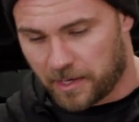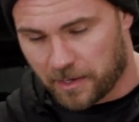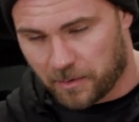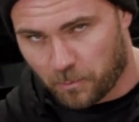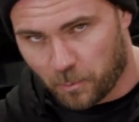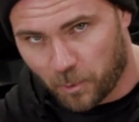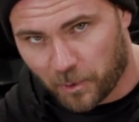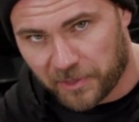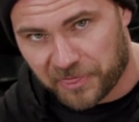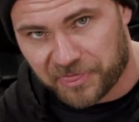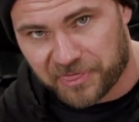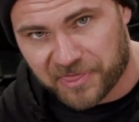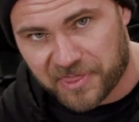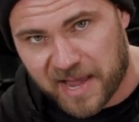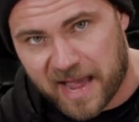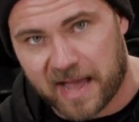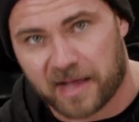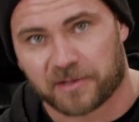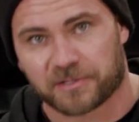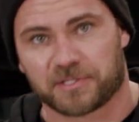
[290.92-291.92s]
in one
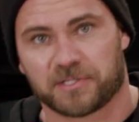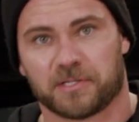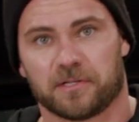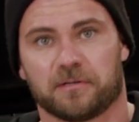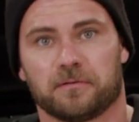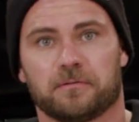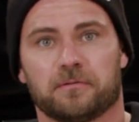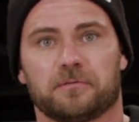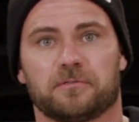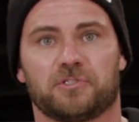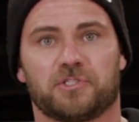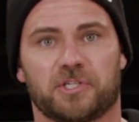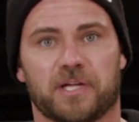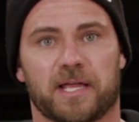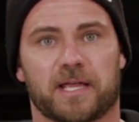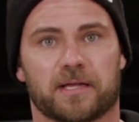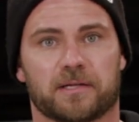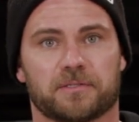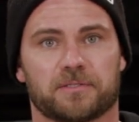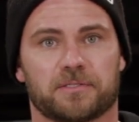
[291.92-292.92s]
thousand
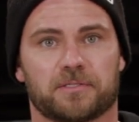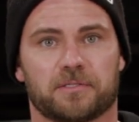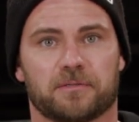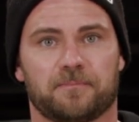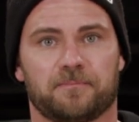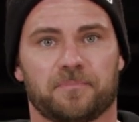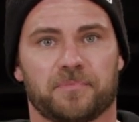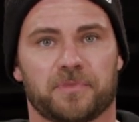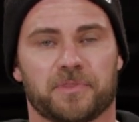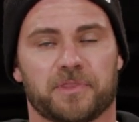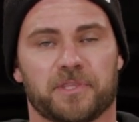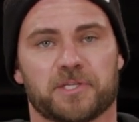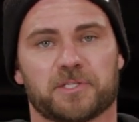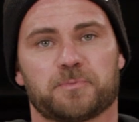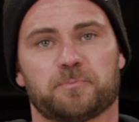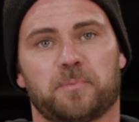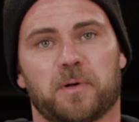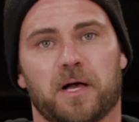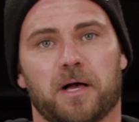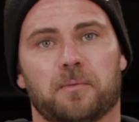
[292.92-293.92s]
chance?
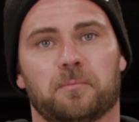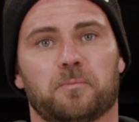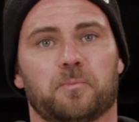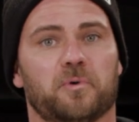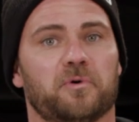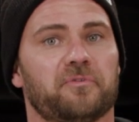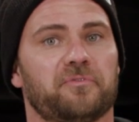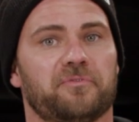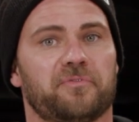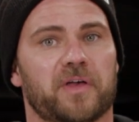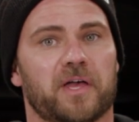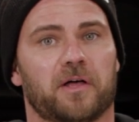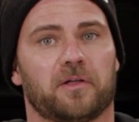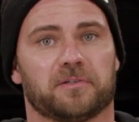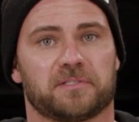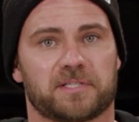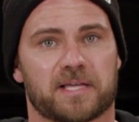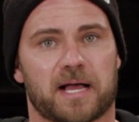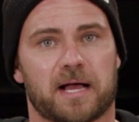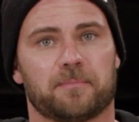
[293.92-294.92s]
This pump will
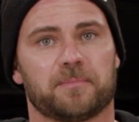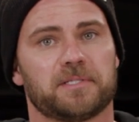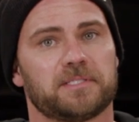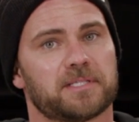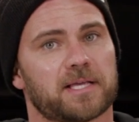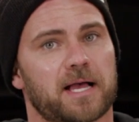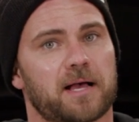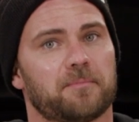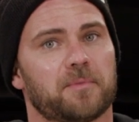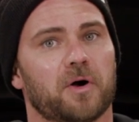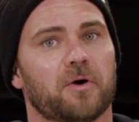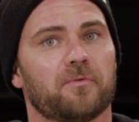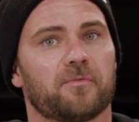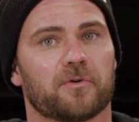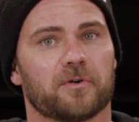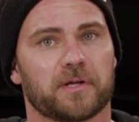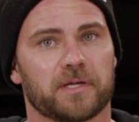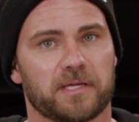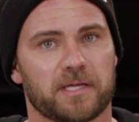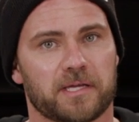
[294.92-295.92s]
fail time and time
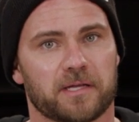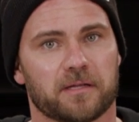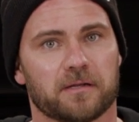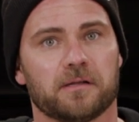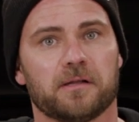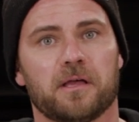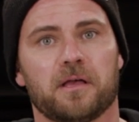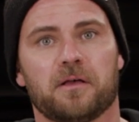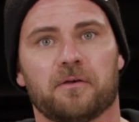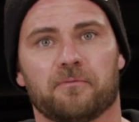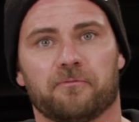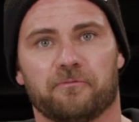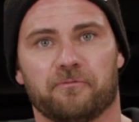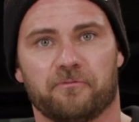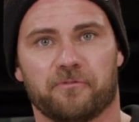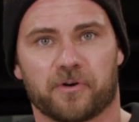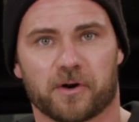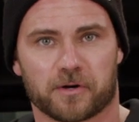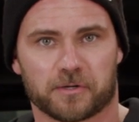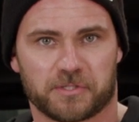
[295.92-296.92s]
over again
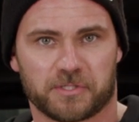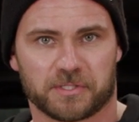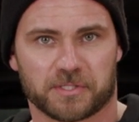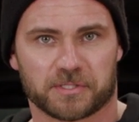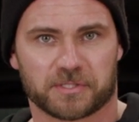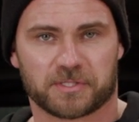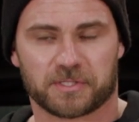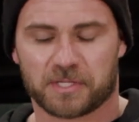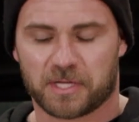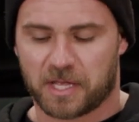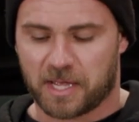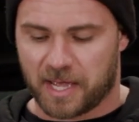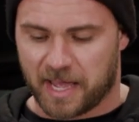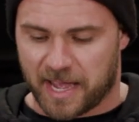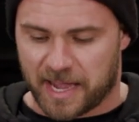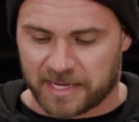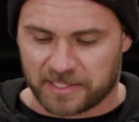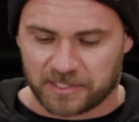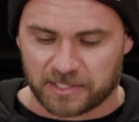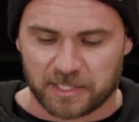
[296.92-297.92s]
versus
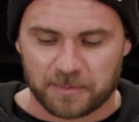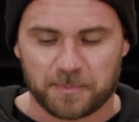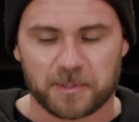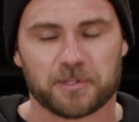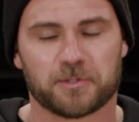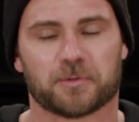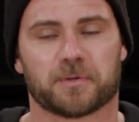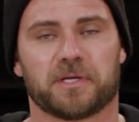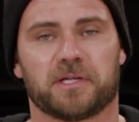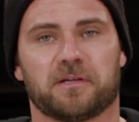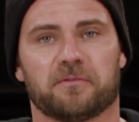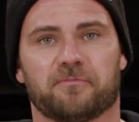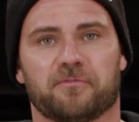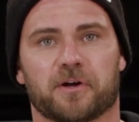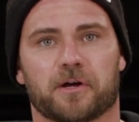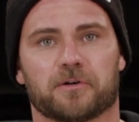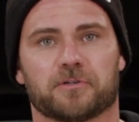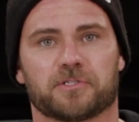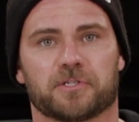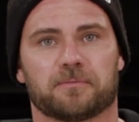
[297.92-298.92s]
a C P three
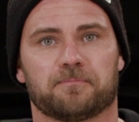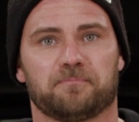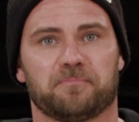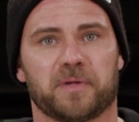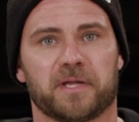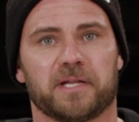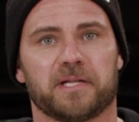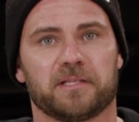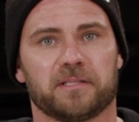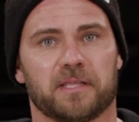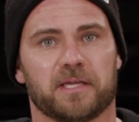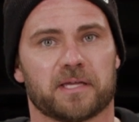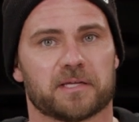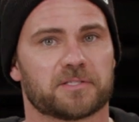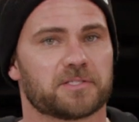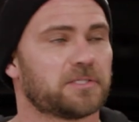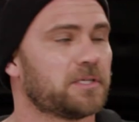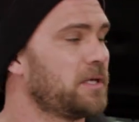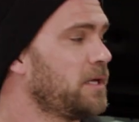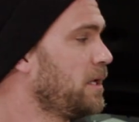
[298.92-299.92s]
conversion, meaning
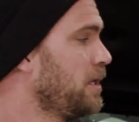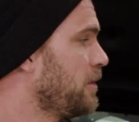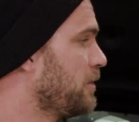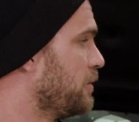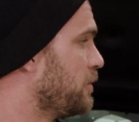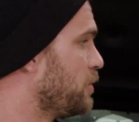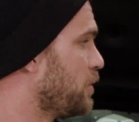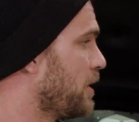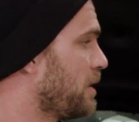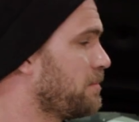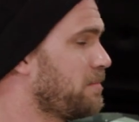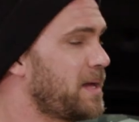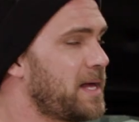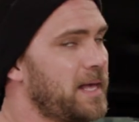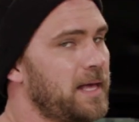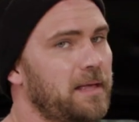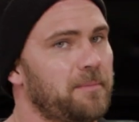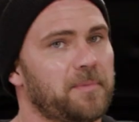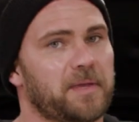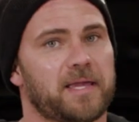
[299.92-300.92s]
this, the truck
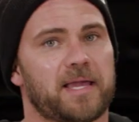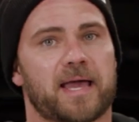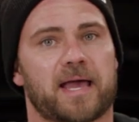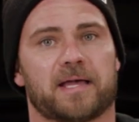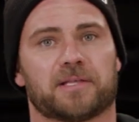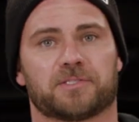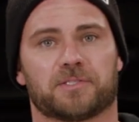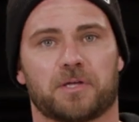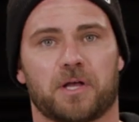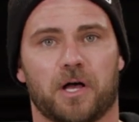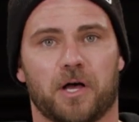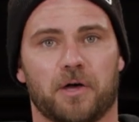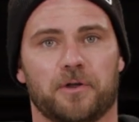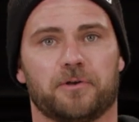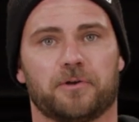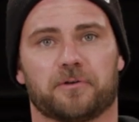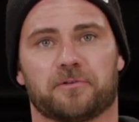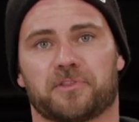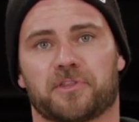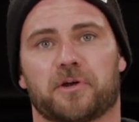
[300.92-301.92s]
behind me has
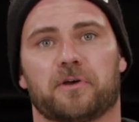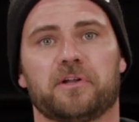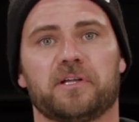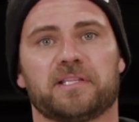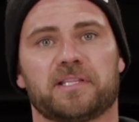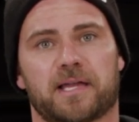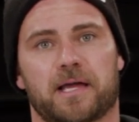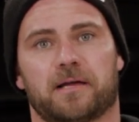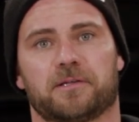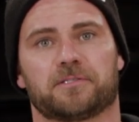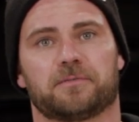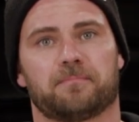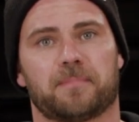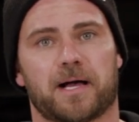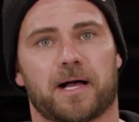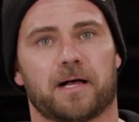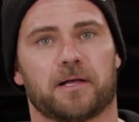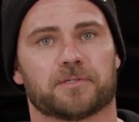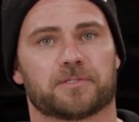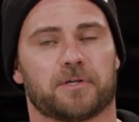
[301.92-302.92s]
under thirty thousand
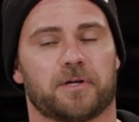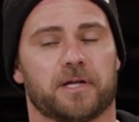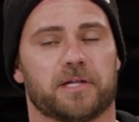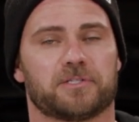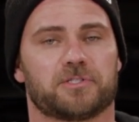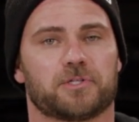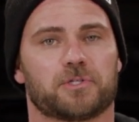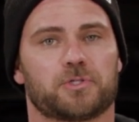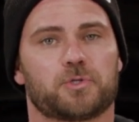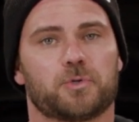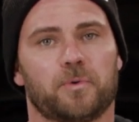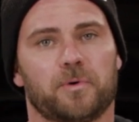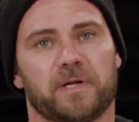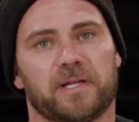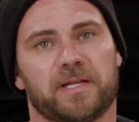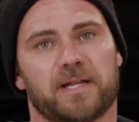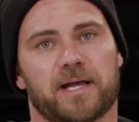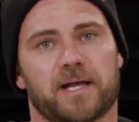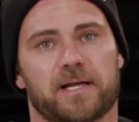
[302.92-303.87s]
miles on it. It's a twenty